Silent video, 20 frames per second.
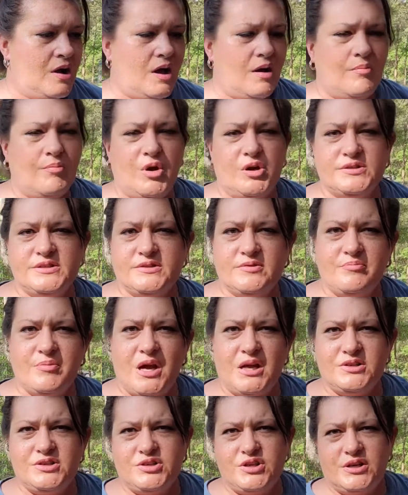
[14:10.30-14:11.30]
Most of my
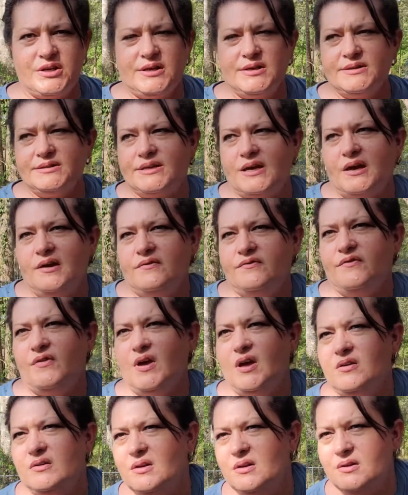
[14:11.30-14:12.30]
chickens, I have
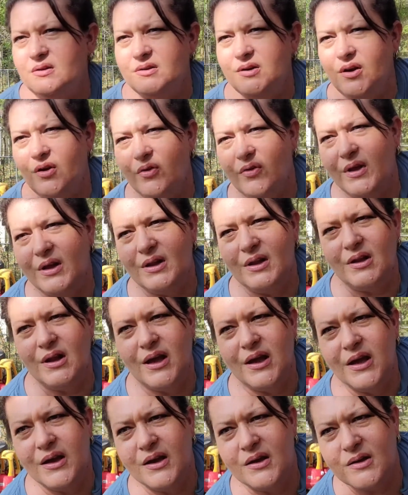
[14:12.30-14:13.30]
found, they
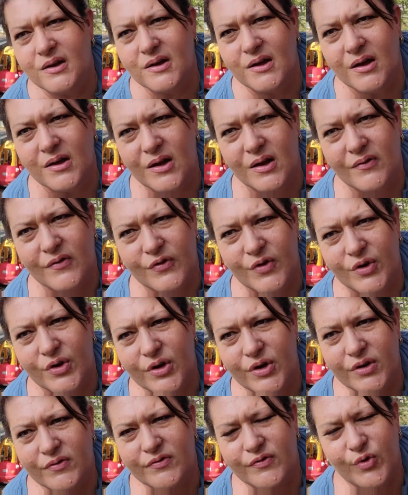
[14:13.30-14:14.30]
lay for a
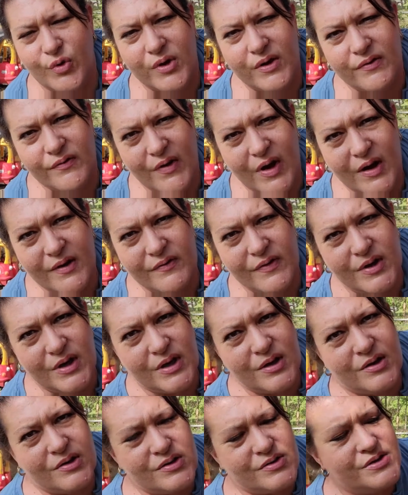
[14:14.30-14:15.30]
good 4 to 5 years.